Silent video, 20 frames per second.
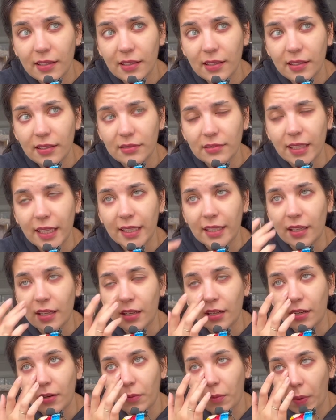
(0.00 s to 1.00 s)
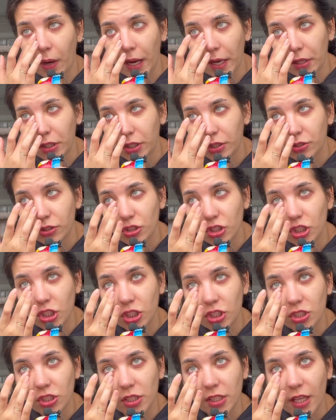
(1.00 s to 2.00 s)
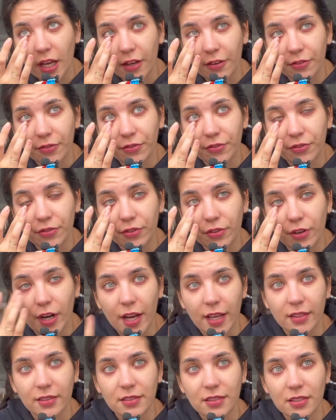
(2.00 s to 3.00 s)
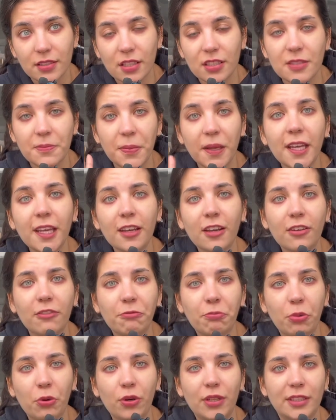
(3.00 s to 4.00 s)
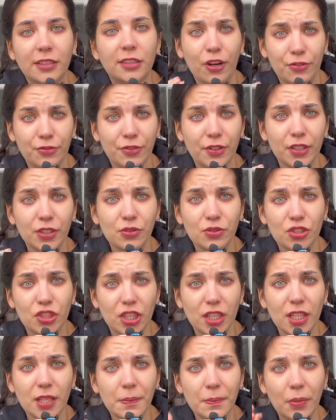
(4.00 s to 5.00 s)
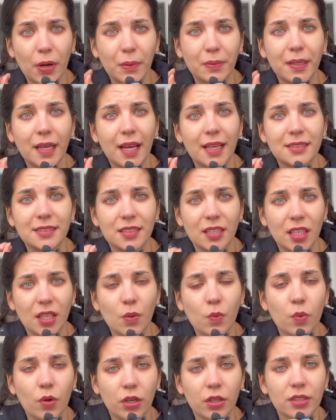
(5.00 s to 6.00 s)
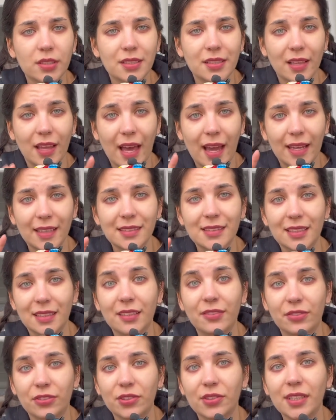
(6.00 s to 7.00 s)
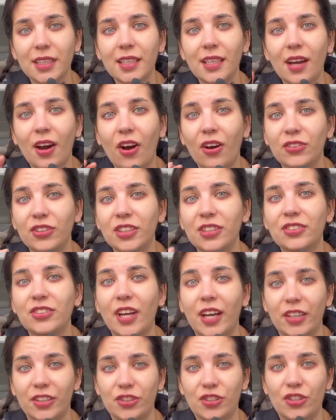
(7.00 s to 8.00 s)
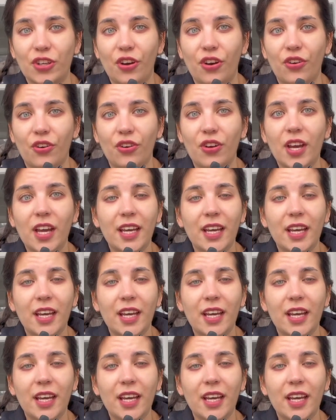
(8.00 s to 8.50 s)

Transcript: Like, Why couldn't she just have friends? Speaking of boys, her friend Eugene probably has the worst line delivery on the entire show.